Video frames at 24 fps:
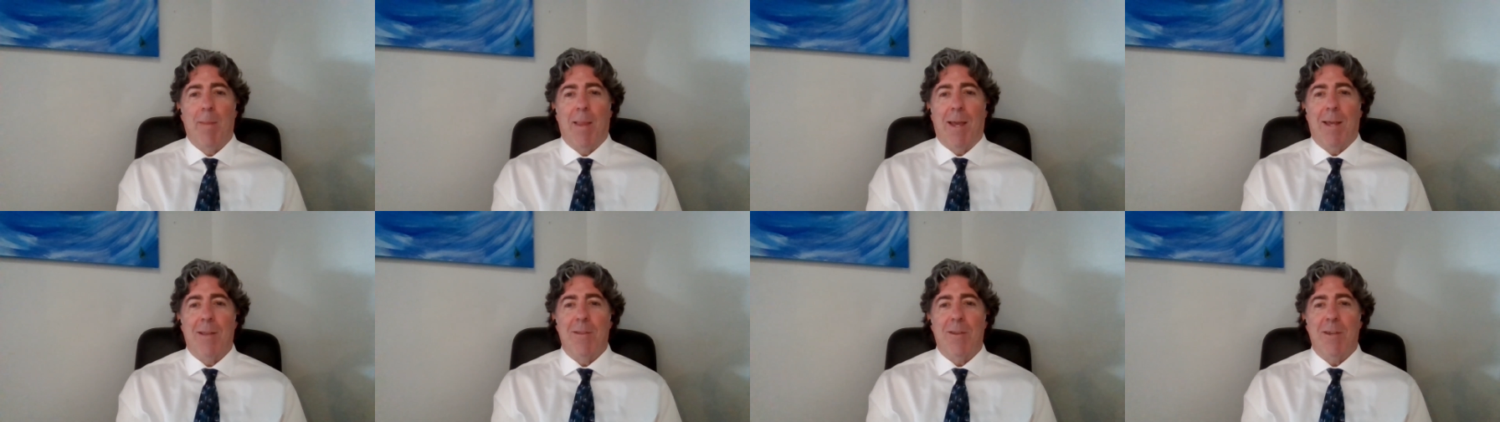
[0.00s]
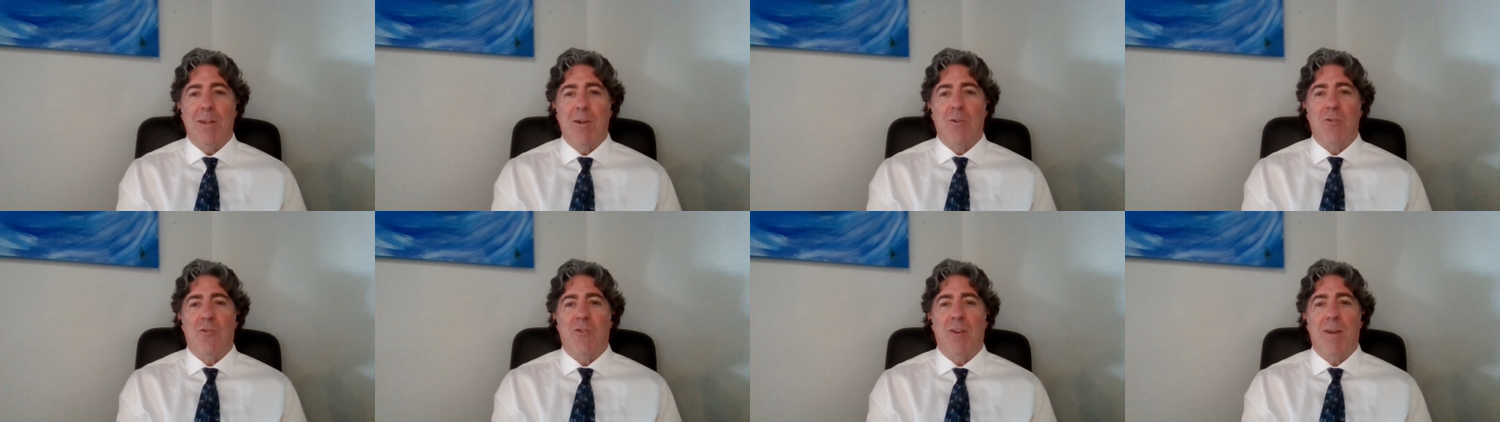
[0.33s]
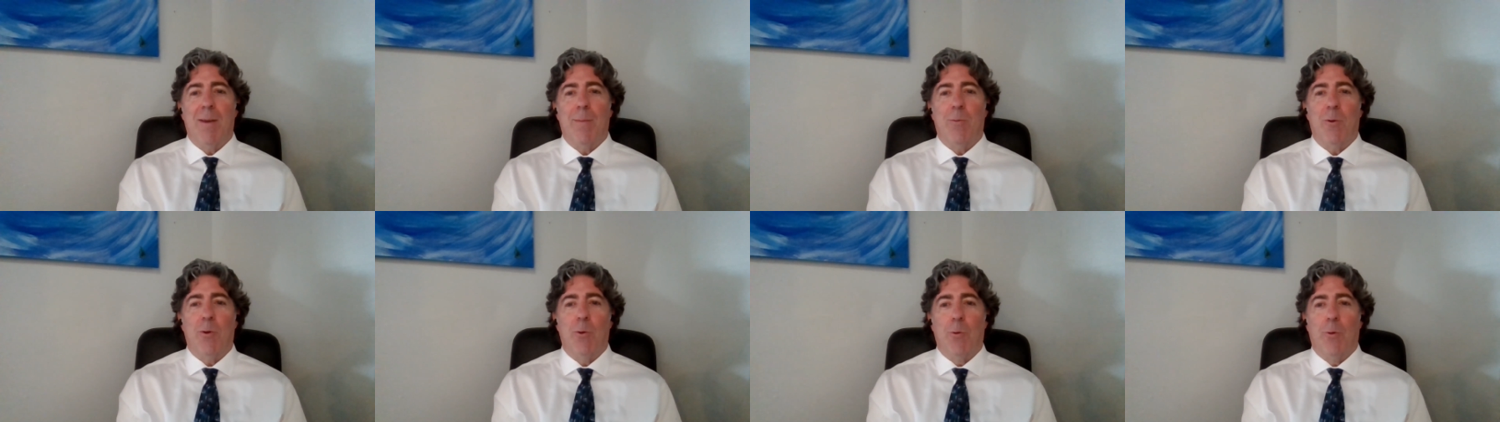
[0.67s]
and
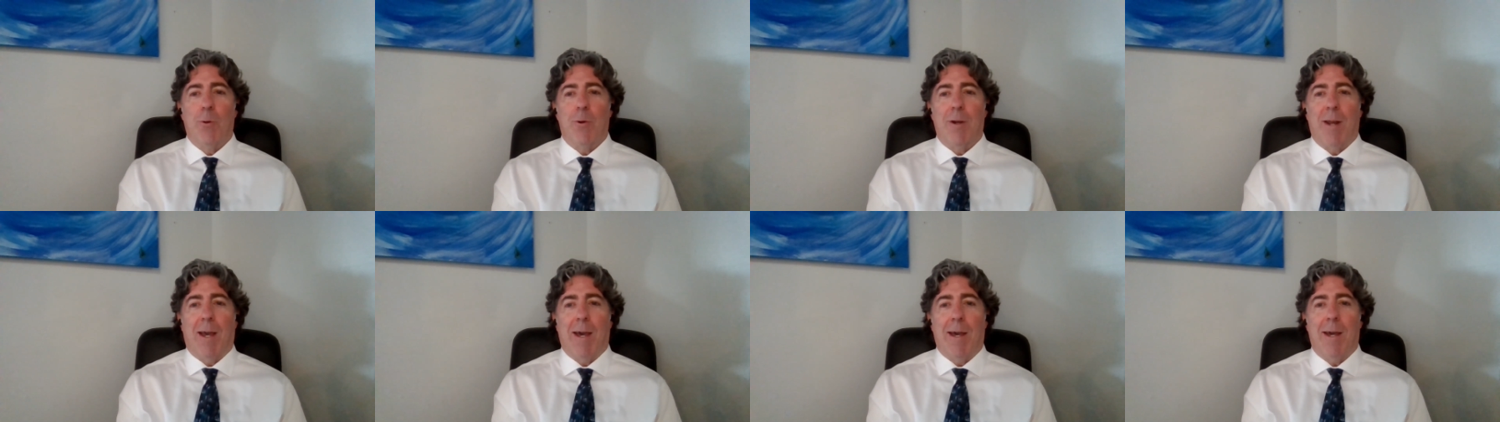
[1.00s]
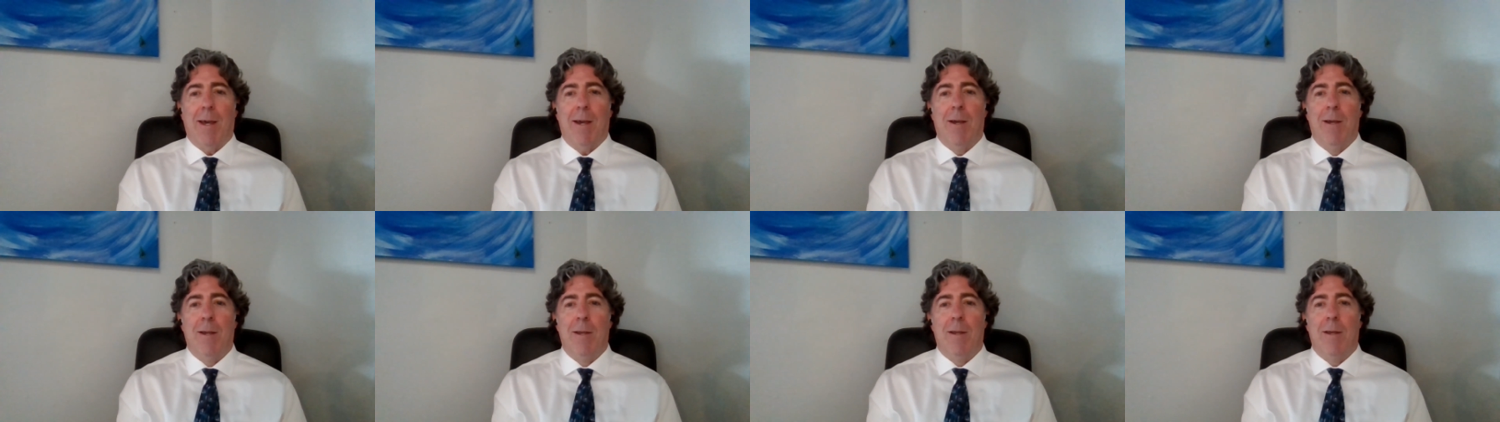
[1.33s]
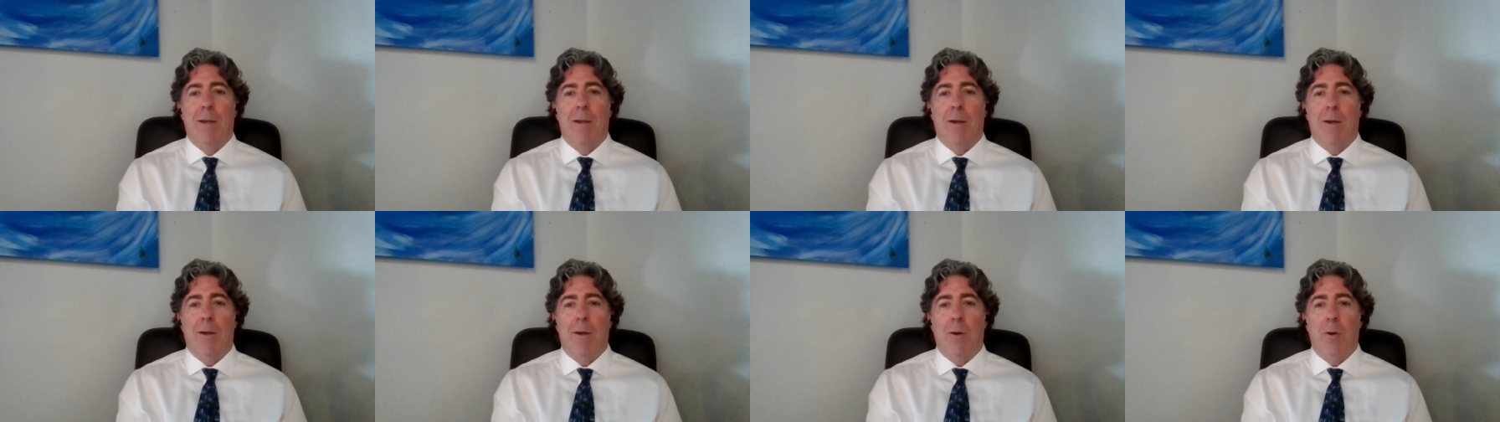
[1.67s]
leadership who
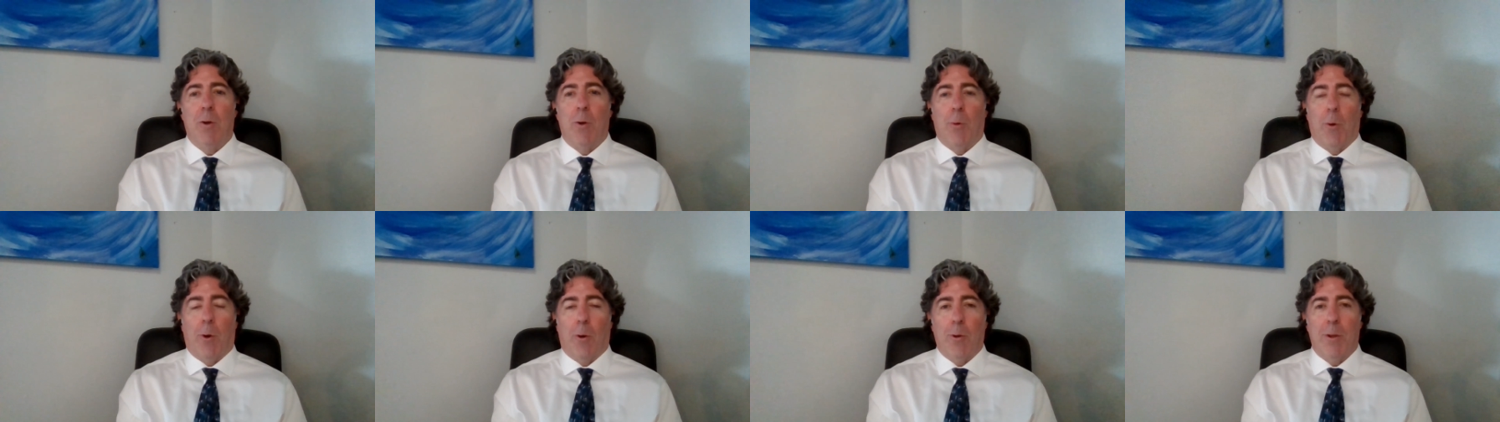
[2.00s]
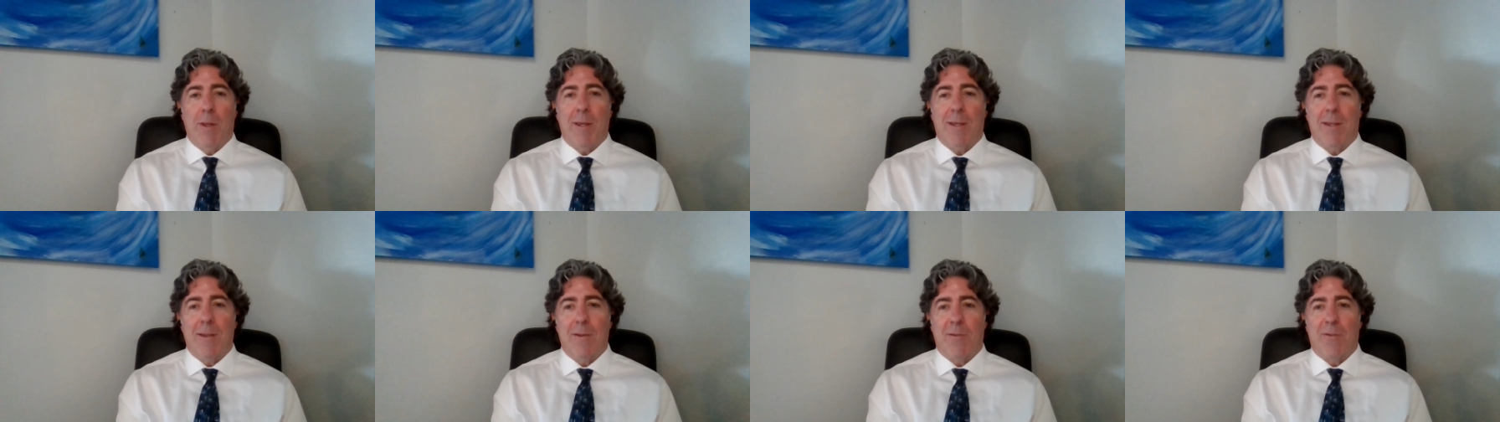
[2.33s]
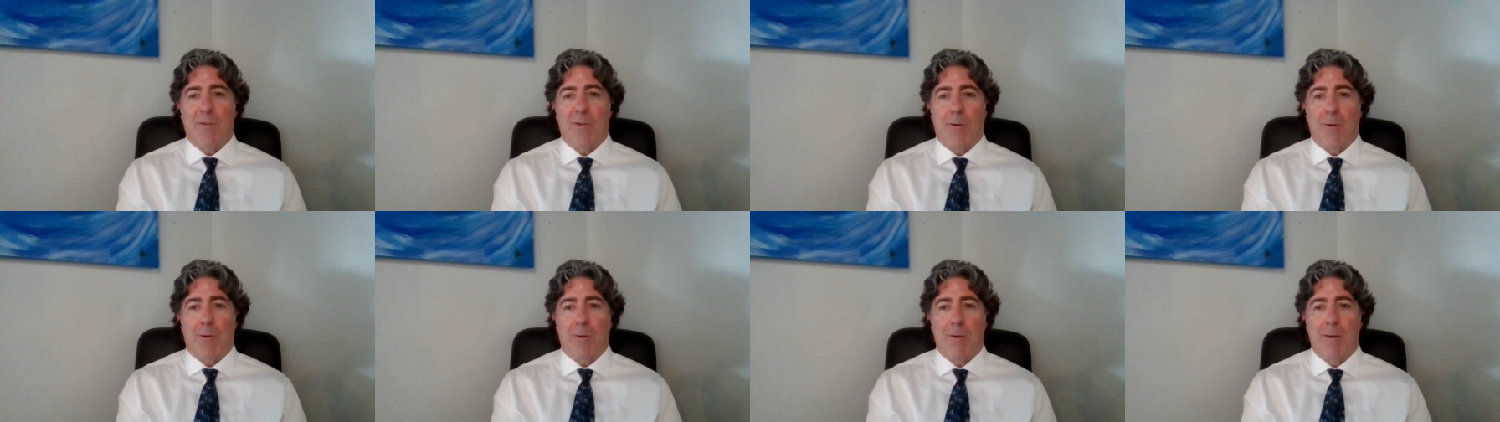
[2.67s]
were only
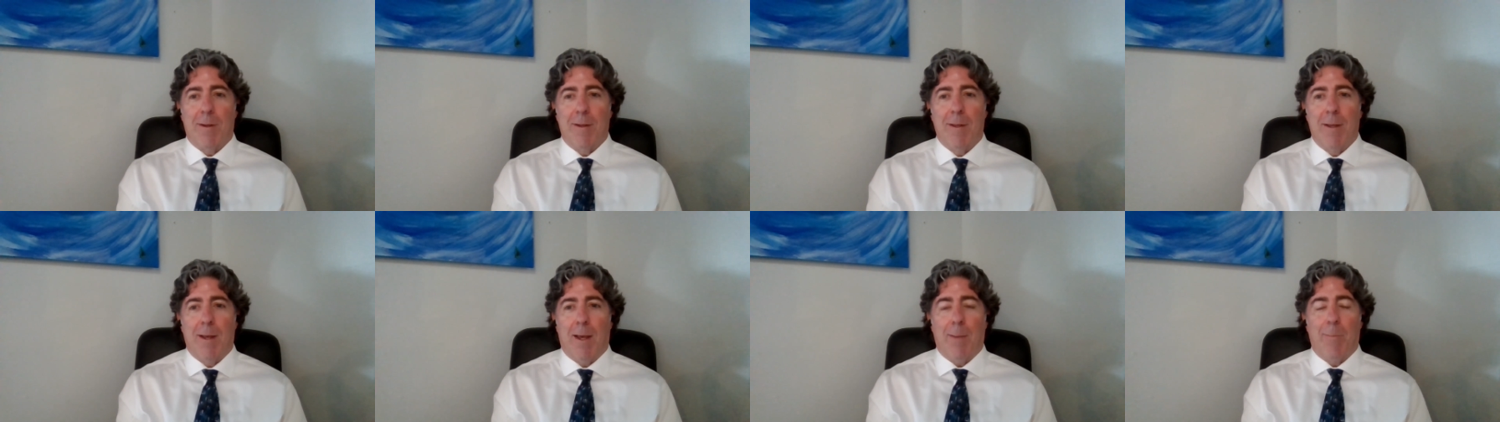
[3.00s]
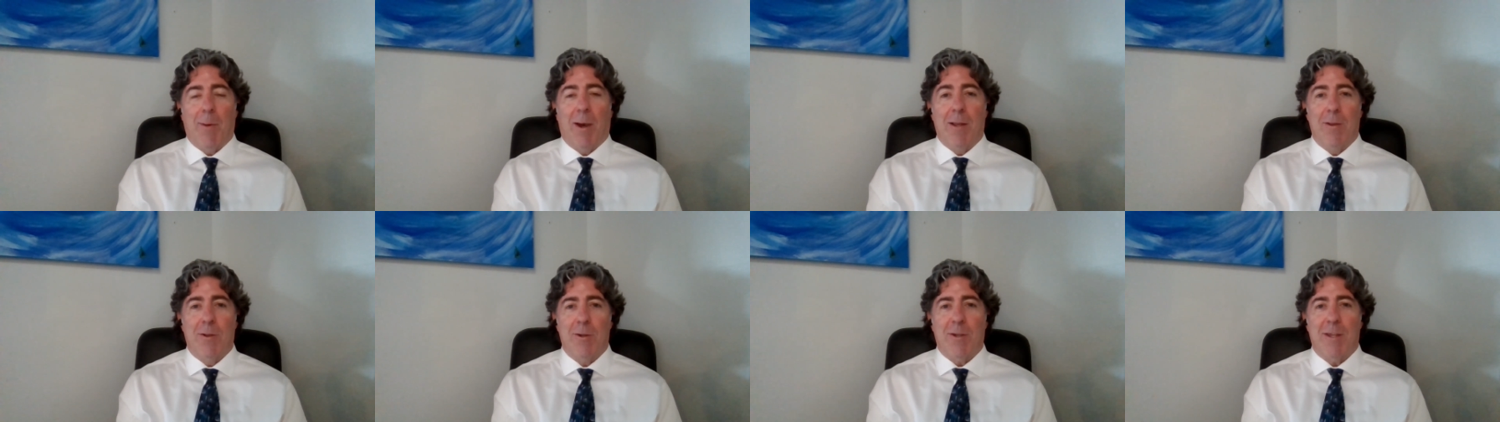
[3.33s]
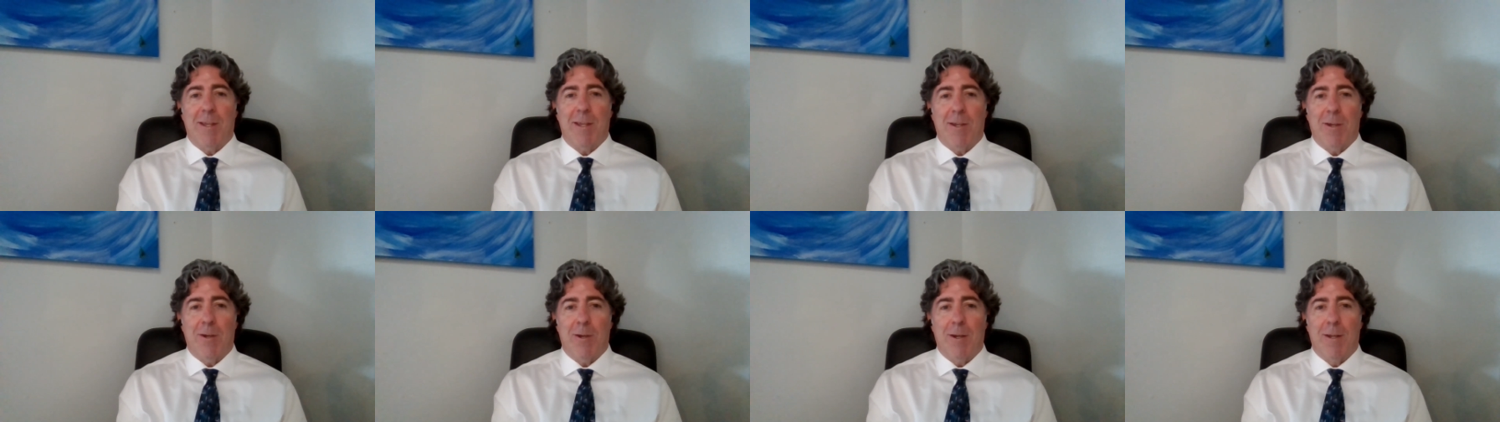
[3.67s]
concerned about
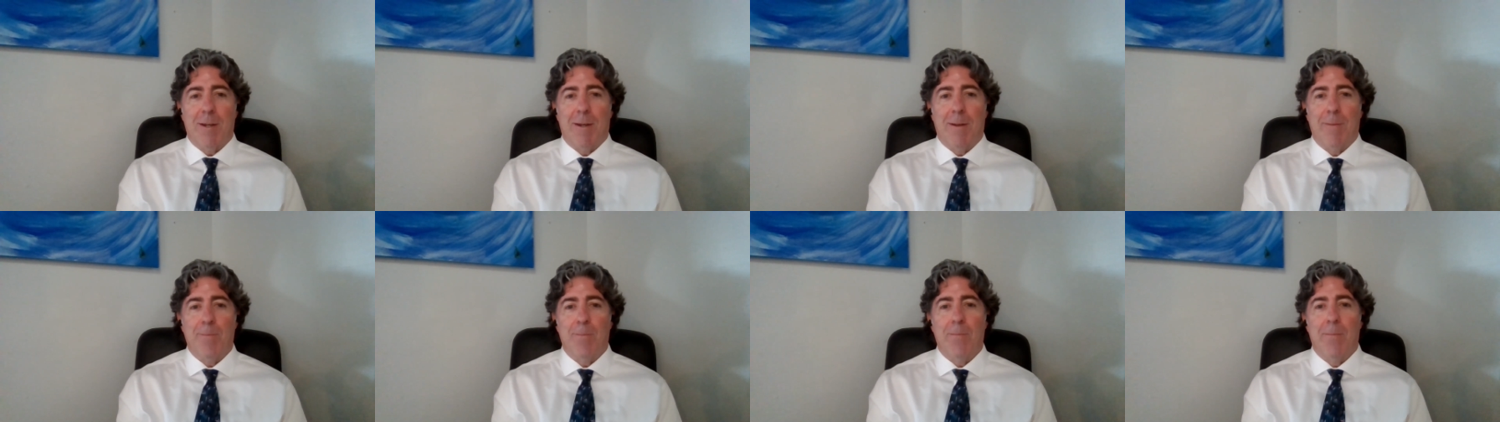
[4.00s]
looking good